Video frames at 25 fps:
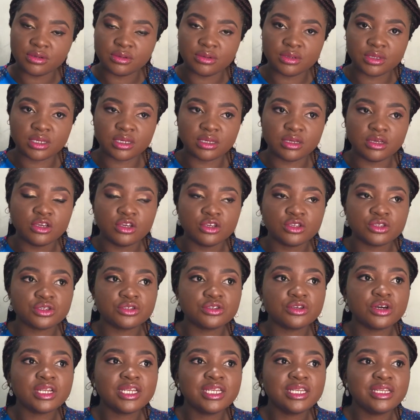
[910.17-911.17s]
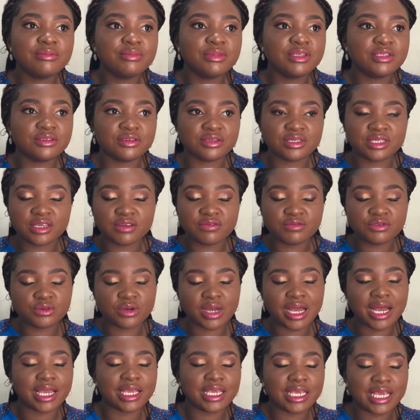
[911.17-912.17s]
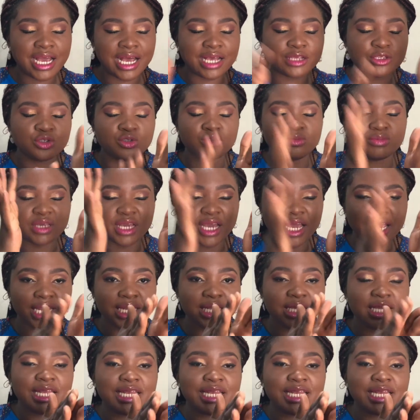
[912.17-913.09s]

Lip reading: Okay, so don't limit yourself to it has to be highly,